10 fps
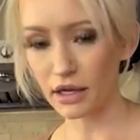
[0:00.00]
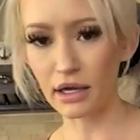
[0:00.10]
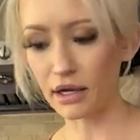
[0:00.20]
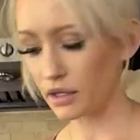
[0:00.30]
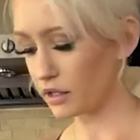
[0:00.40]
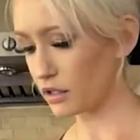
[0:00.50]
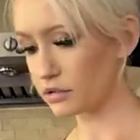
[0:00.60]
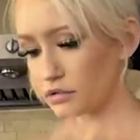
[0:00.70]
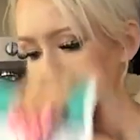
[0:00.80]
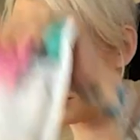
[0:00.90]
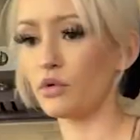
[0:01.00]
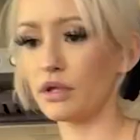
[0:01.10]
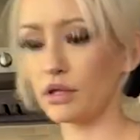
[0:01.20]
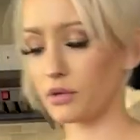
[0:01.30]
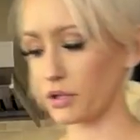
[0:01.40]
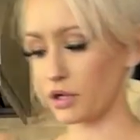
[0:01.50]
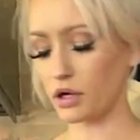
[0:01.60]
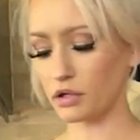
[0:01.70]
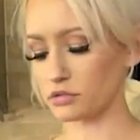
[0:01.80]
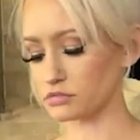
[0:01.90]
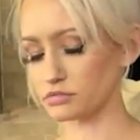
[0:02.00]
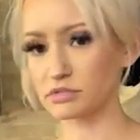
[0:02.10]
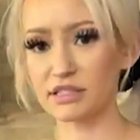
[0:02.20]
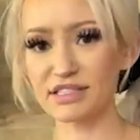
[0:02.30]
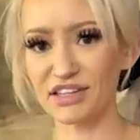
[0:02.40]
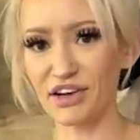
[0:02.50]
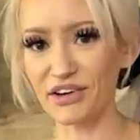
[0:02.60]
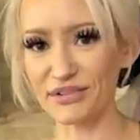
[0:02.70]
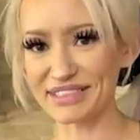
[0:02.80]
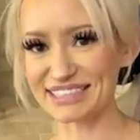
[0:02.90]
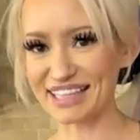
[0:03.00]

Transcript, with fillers: Okay, here we go. Let's go, I'm